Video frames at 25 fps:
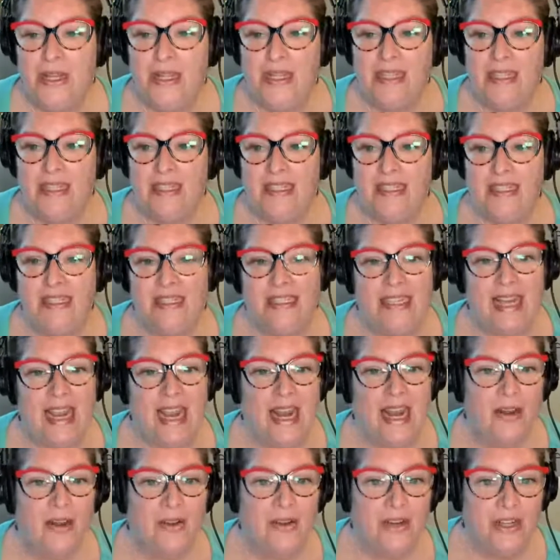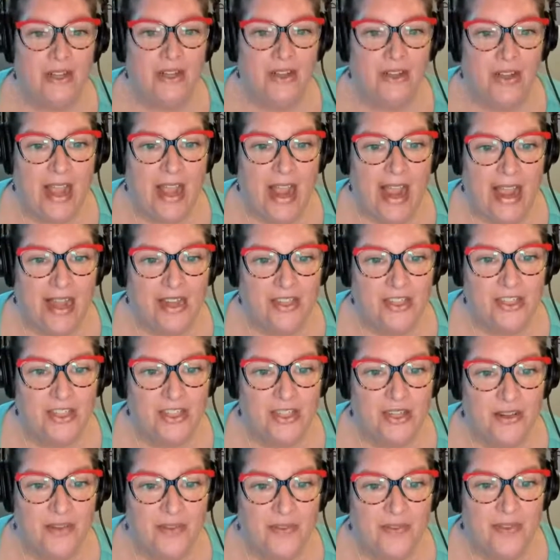This is Aeriol
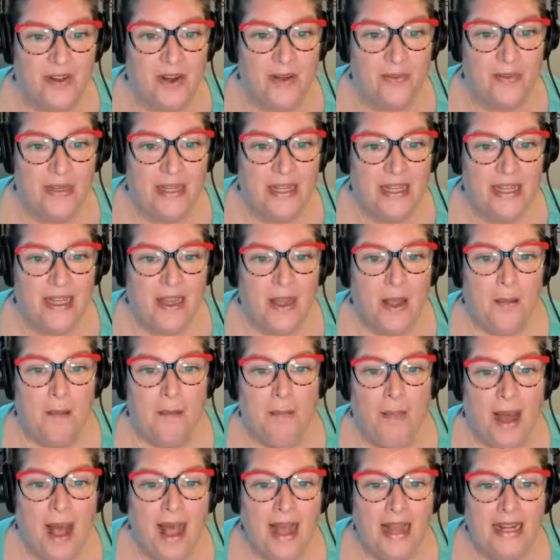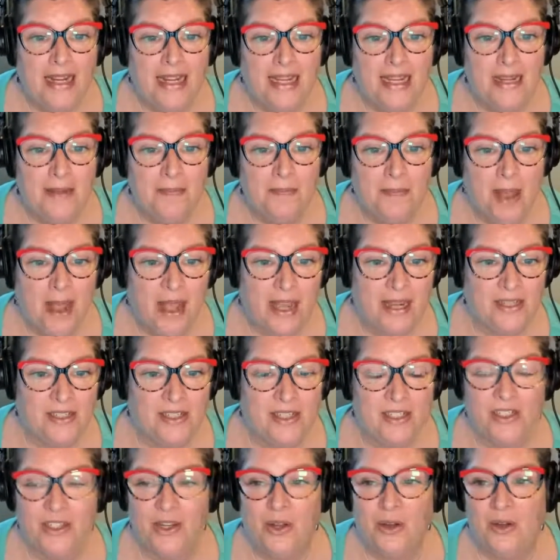Ascher from Body, Mind,
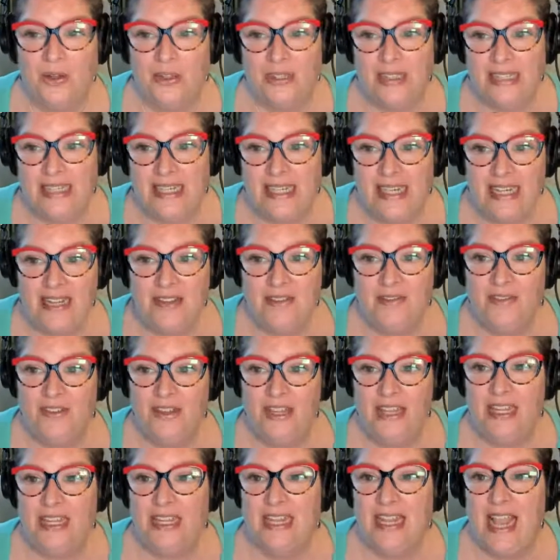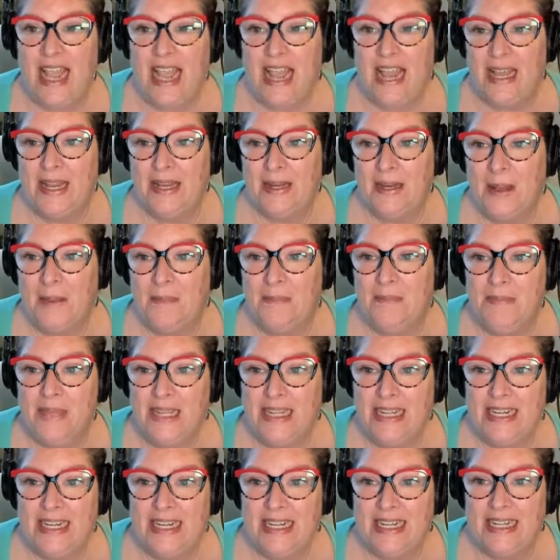Soul TV and
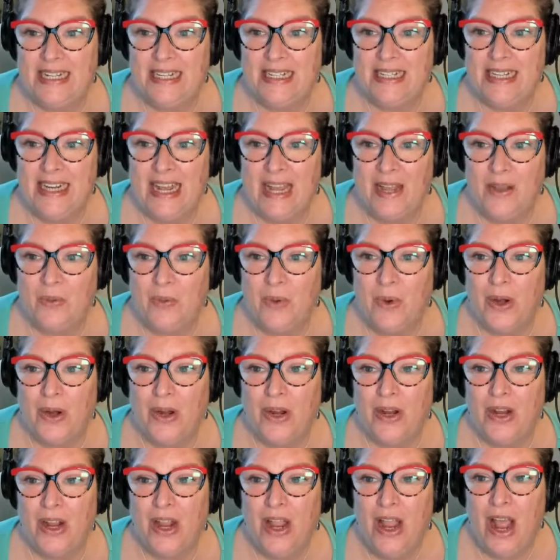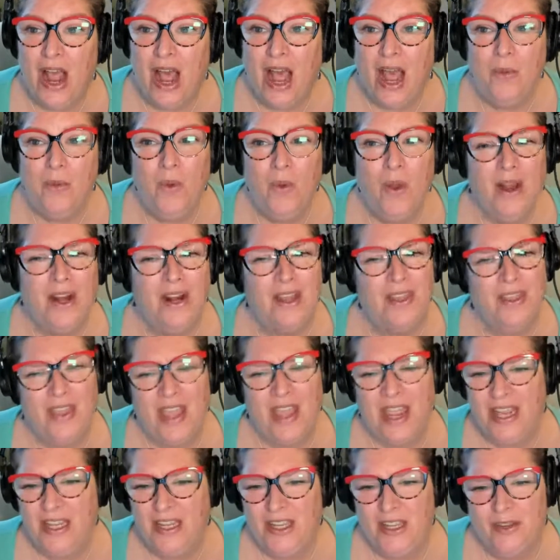Media Network. I want to
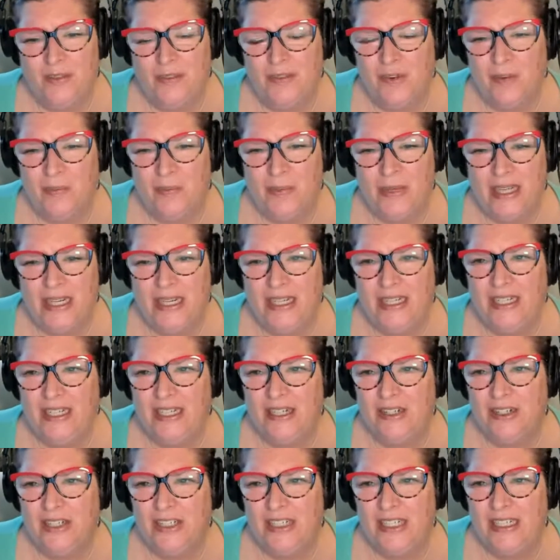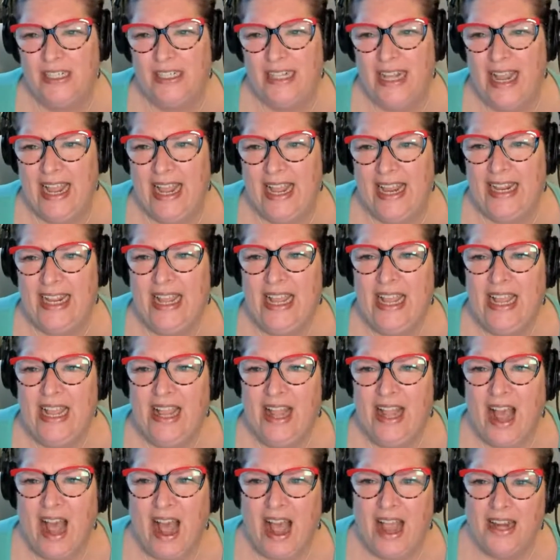thank you for being here today.
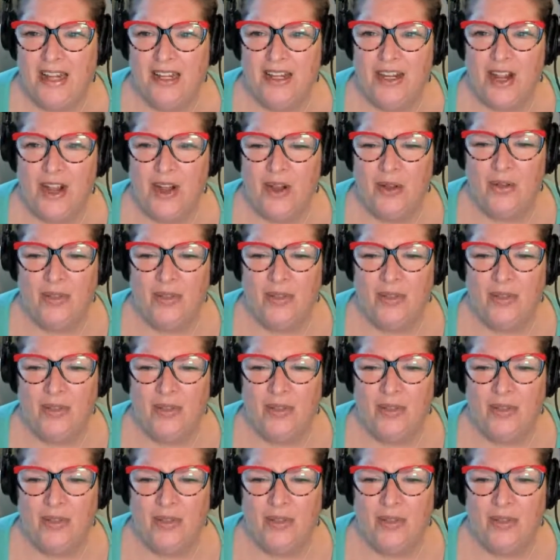I know